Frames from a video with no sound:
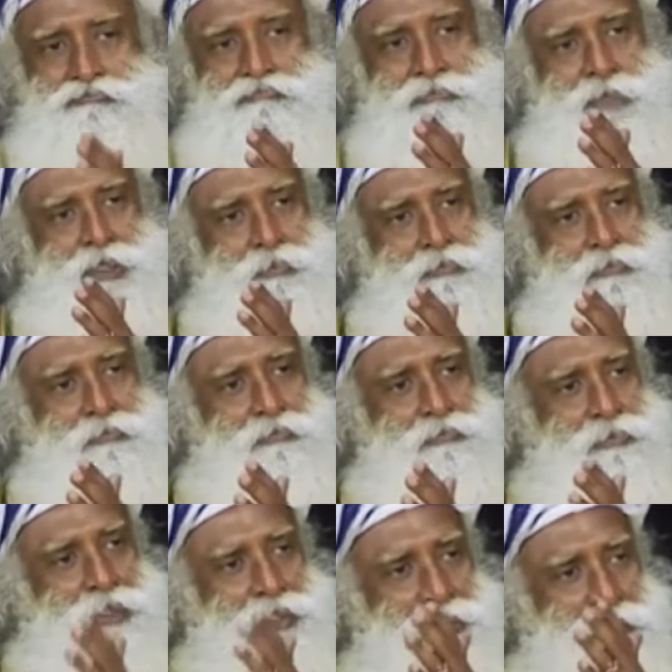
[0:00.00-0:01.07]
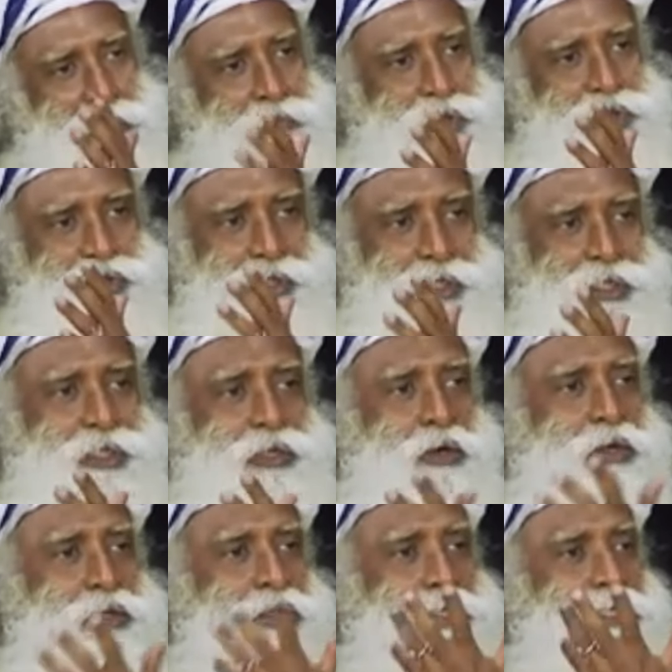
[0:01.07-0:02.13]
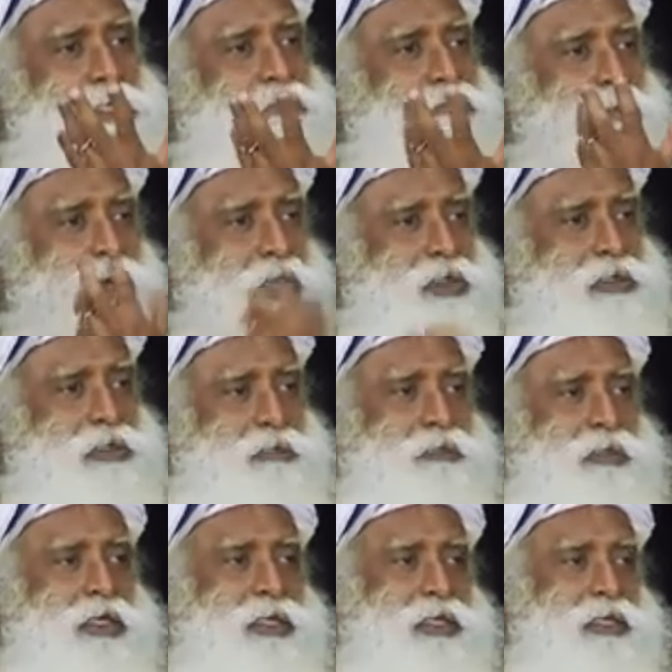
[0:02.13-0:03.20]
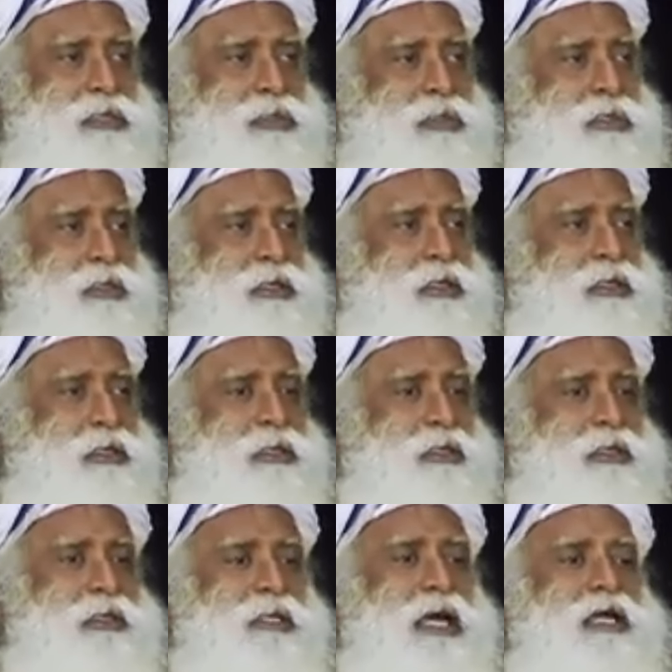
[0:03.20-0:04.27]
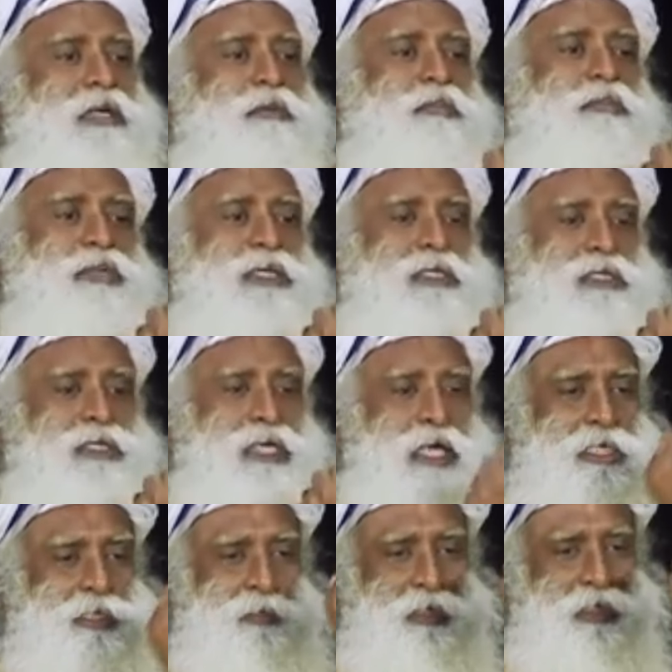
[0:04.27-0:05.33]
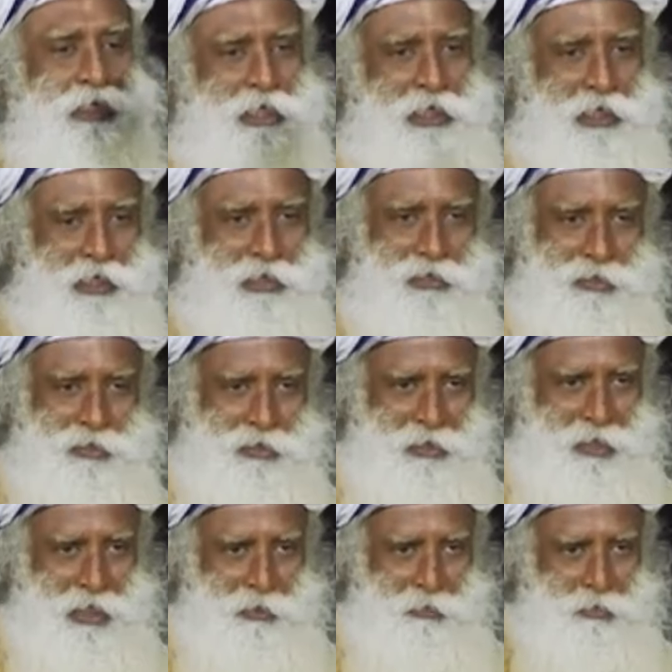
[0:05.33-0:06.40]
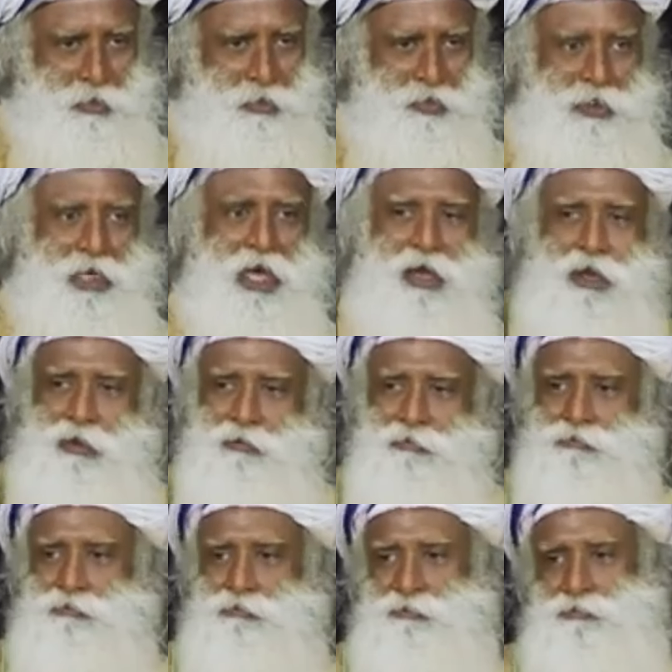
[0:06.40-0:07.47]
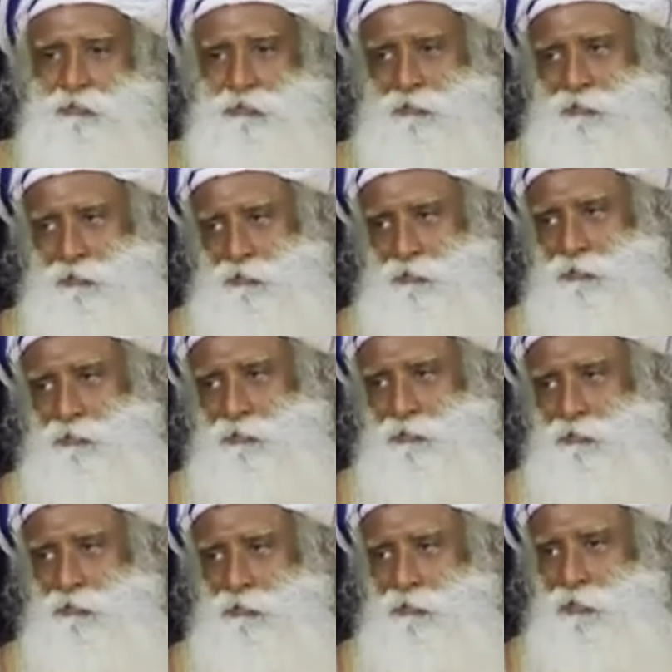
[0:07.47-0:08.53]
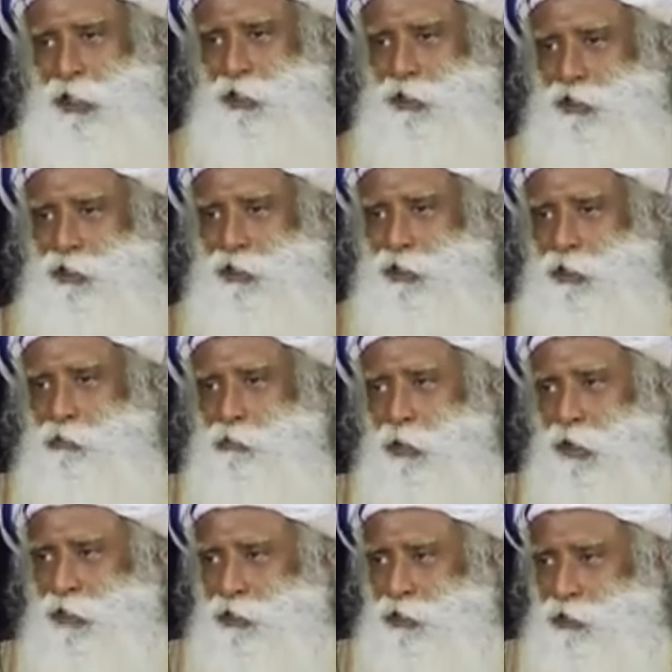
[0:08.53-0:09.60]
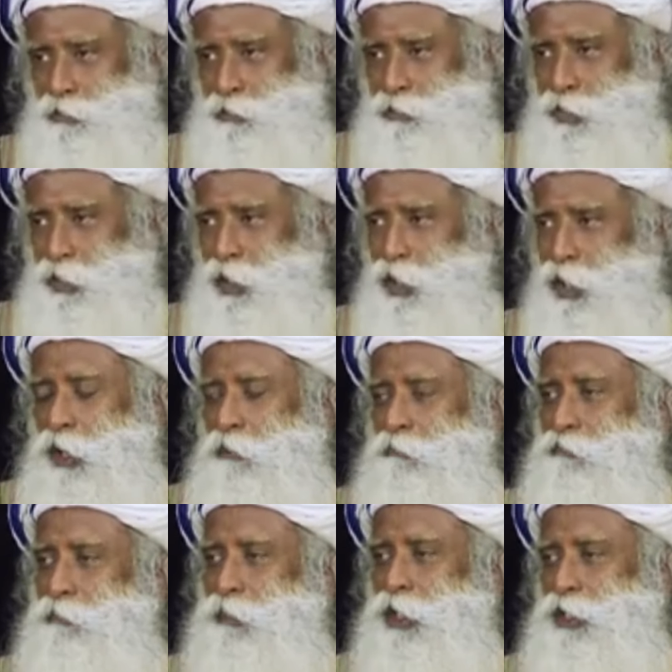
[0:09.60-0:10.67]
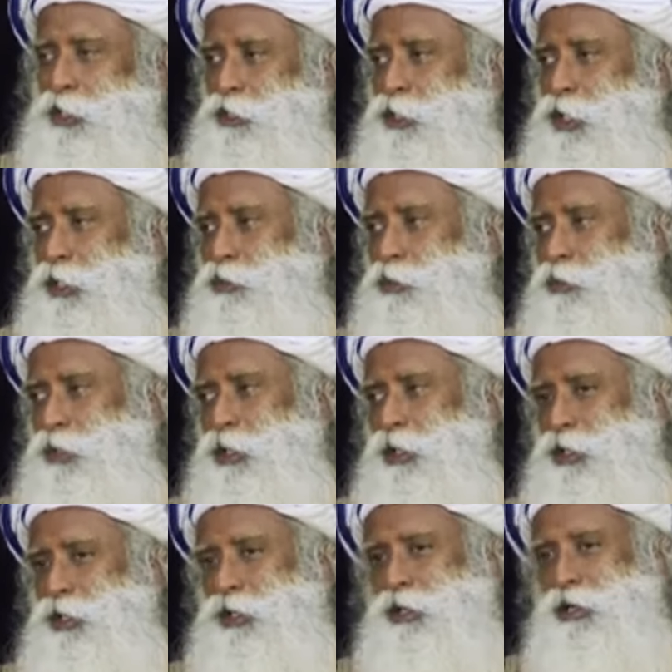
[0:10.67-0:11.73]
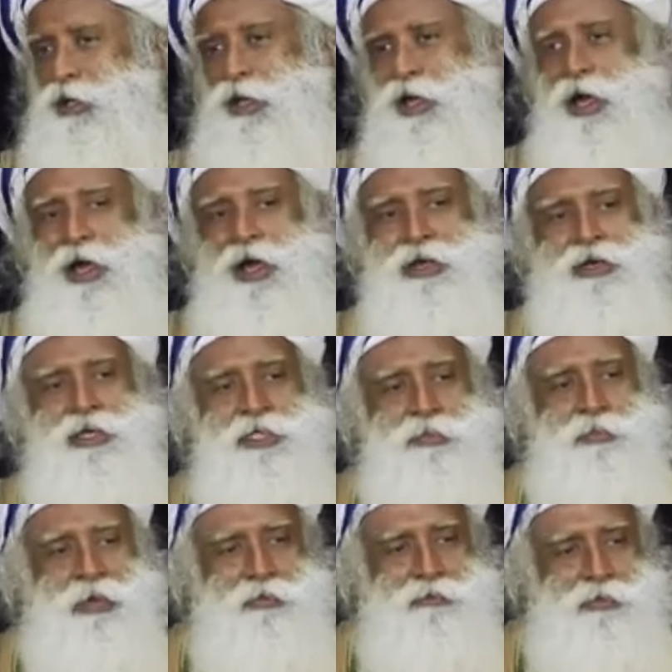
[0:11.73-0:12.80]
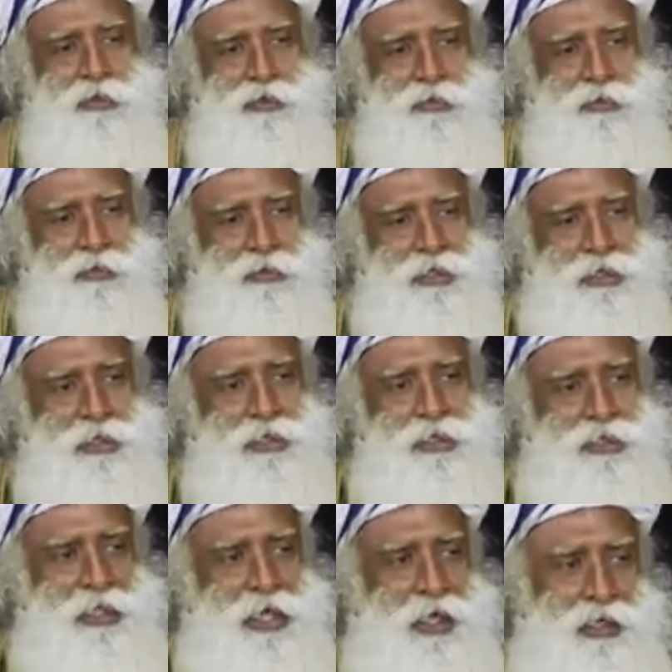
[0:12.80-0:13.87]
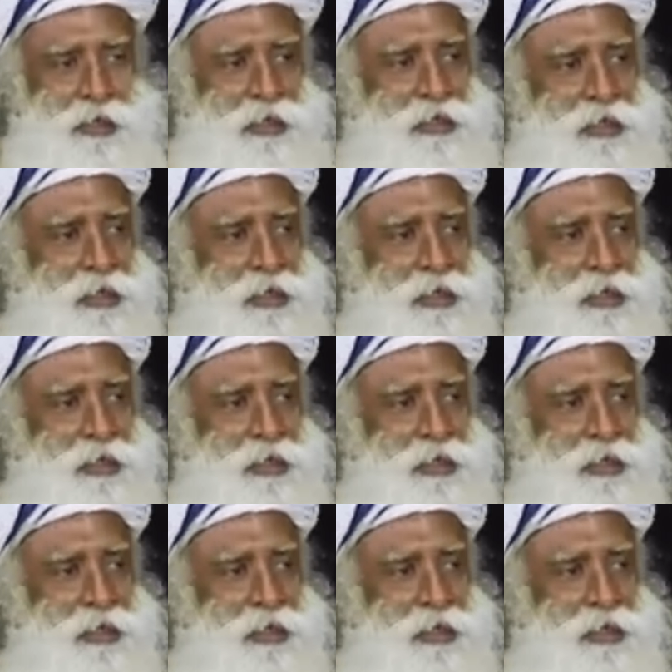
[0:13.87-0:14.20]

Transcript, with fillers: the, the imagery or the symbolism is that beast has been killed and put down. That is the symbolism of Mahishasura and his buffalo, dead